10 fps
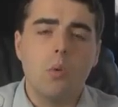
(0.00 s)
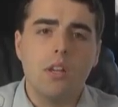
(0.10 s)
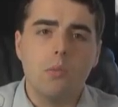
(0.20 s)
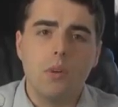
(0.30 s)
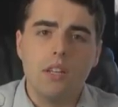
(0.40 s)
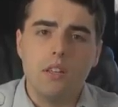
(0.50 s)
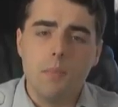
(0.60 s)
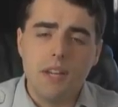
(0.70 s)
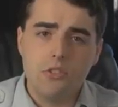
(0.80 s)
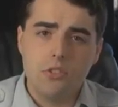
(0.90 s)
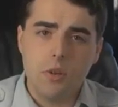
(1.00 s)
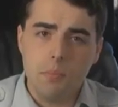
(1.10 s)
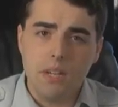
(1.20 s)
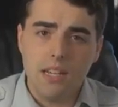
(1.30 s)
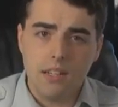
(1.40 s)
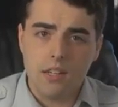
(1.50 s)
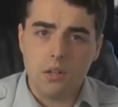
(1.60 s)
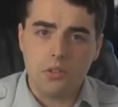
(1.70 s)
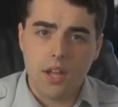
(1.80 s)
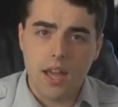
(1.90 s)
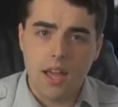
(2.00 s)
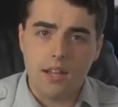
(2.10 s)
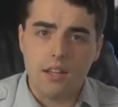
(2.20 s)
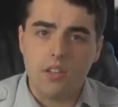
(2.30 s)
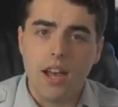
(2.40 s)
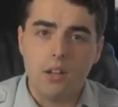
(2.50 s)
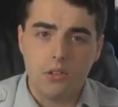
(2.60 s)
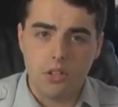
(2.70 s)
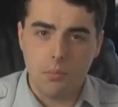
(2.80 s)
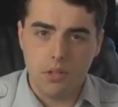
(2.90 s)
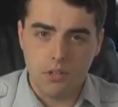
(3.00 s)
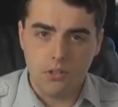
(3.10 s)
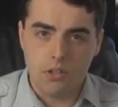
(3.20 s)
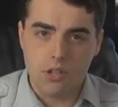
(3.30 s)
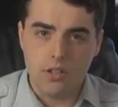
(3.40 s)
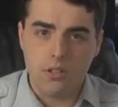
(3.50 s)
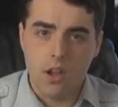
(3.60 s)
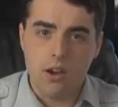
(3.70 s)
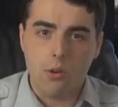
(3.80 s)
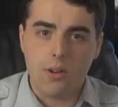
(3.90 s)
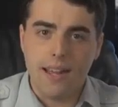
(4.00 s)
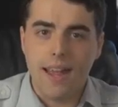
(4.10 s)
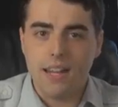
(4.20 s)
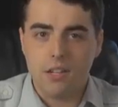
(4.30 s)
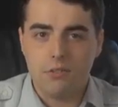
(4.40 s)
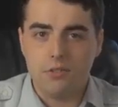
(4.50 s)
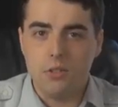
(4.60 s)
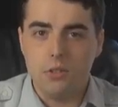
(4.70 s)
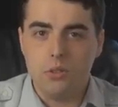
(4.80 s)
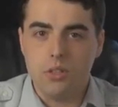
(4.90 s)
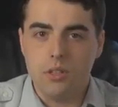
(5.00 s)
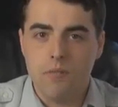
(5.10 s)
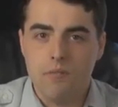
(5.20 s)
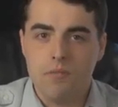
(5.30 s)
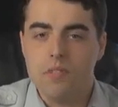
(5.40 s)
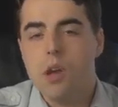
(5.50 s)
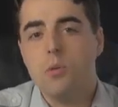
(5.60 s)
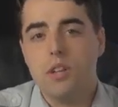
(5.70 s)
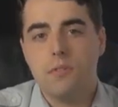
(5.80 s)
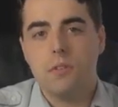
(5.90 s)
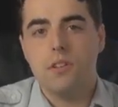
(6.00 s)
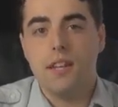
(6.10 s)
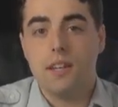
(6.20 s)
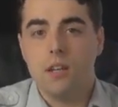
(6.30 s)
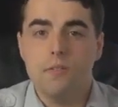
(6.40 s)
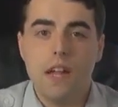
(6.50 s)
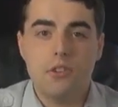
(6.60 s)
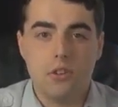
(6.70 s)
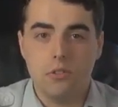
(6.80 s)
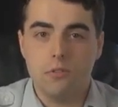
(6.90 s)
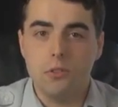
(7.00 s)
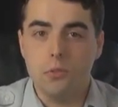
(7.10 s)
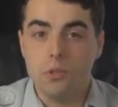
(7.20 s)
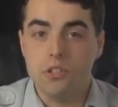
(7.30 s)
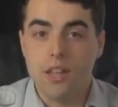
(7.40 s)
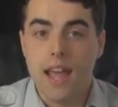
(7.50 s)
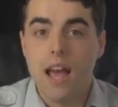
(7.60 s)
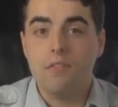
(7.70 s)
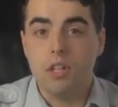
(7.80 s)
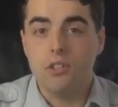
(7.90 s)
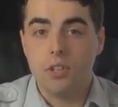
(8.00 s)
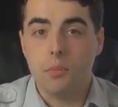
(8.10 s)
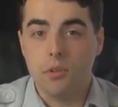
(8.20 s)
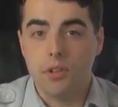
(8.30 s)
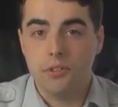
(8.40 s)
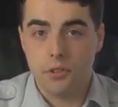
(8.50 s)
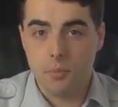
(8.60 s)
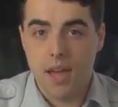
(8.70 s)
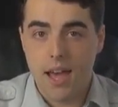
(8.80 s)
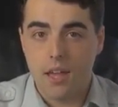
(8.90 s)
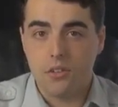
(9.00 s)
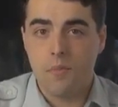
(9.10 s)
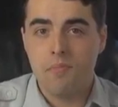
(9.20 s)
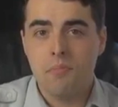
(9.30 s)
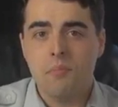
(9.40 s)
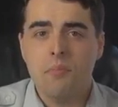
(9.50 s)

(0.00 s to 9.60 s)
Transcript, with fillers: when the mainstream media goes ahead and titles something such as organic food no different than conventional food, which they have done similar things in the past.